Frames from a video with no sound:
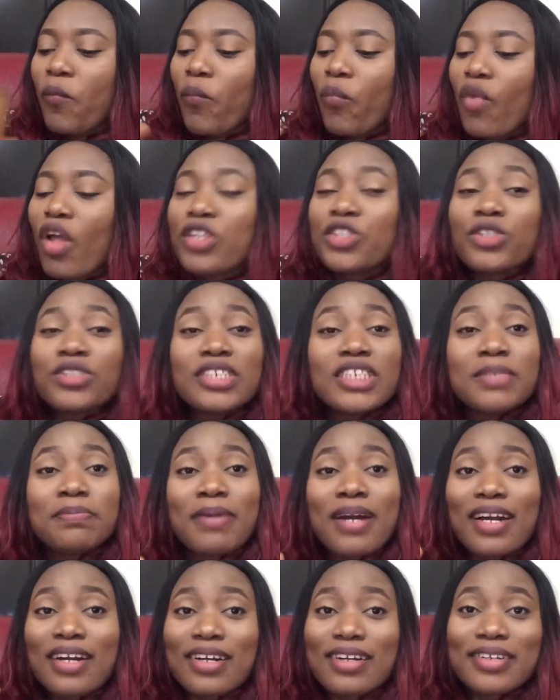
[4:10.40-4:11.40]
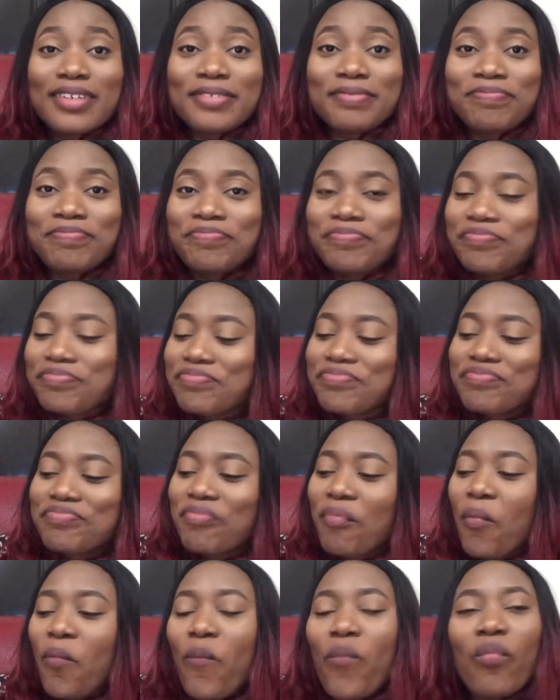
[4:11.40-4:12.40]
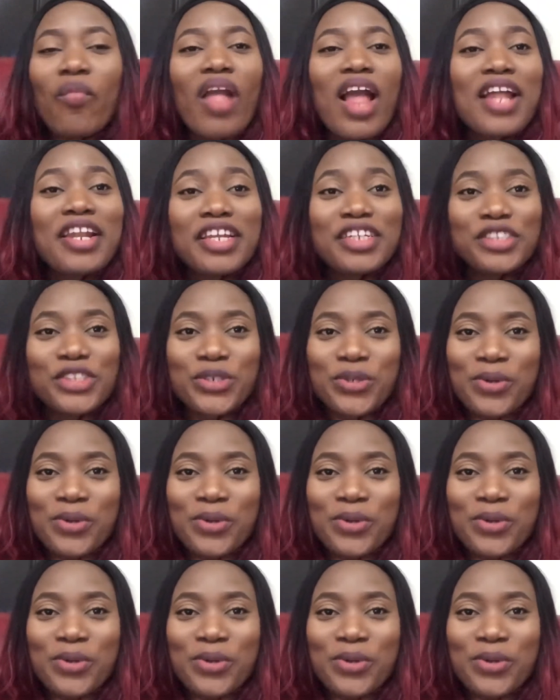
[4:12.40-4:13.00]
So sit back and enjoy.